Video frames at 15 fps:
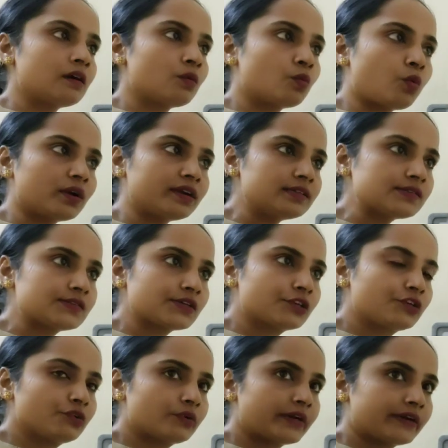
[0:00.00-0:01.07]
what does a
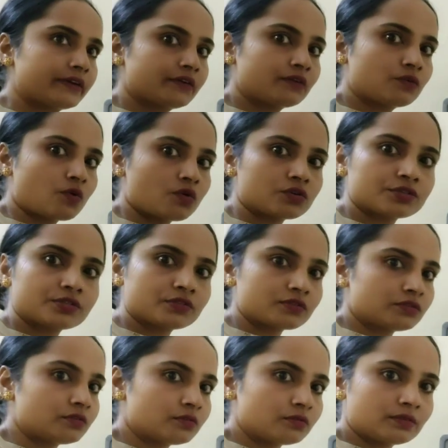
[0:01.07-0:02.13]
curated course,
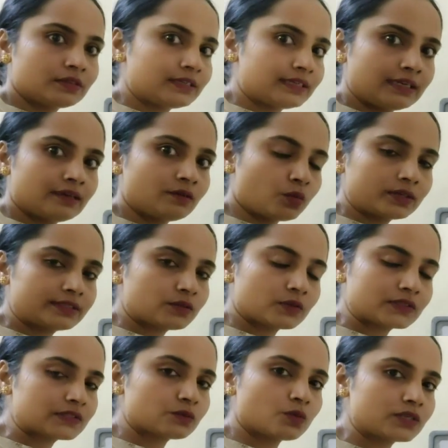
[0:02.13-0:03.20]

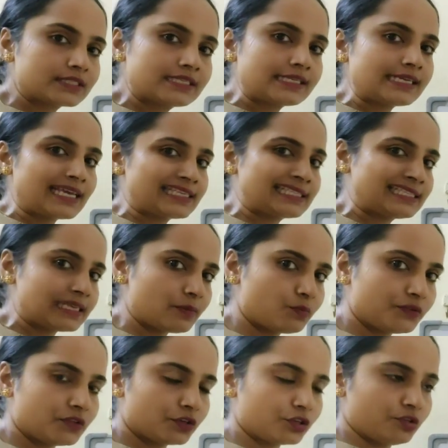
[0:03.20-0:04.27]
what's the next step
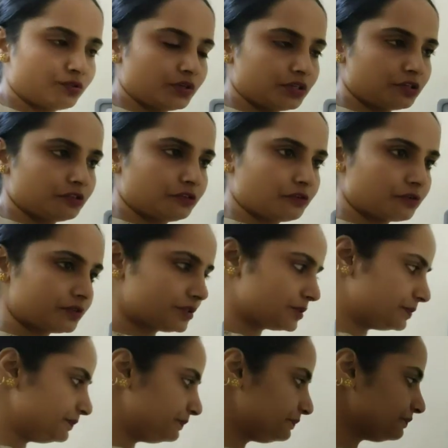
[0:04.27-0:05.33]
with a curated course?
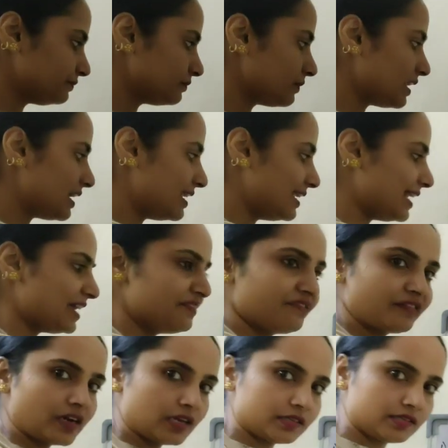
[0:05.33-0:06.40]
Live
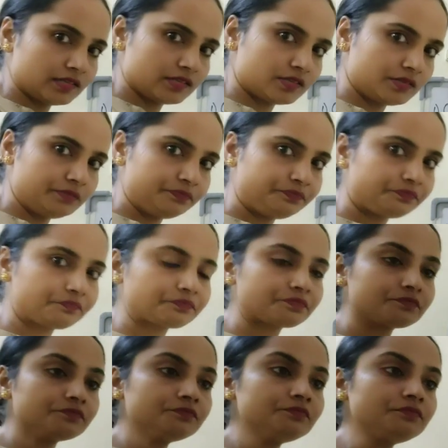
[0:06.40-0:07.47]
classes.
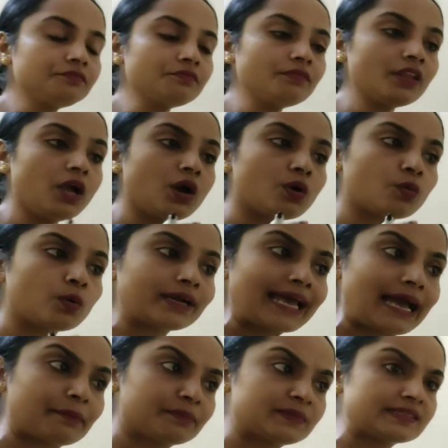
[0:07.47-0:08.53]
What
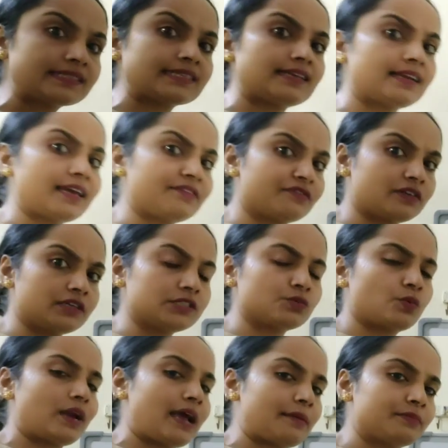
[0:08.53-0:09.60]
happens in a live class?
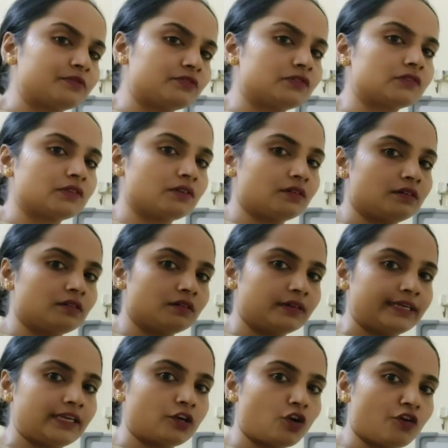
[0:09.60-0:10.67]
What happens
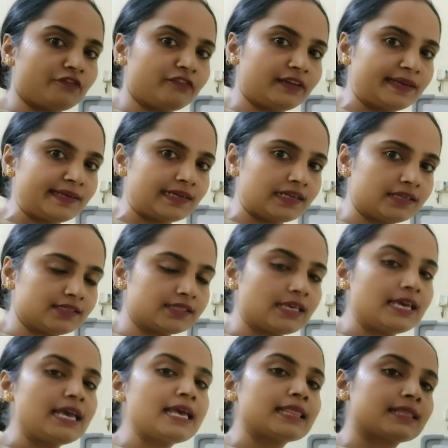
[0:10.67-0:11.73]
in an offline class?
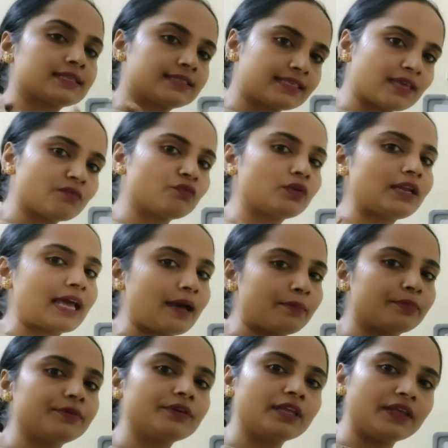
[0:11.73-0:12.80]
The same will
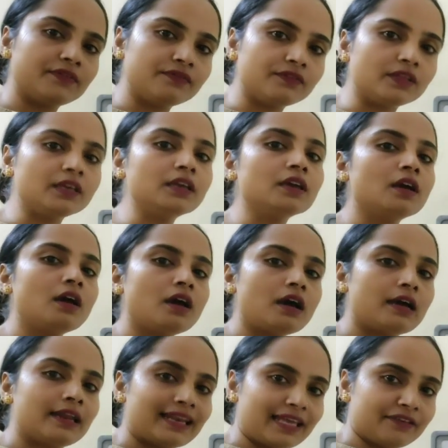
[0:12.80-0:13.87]
happen in the
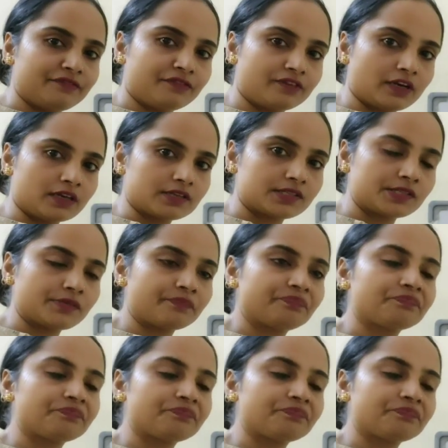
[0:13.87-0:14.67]
live class.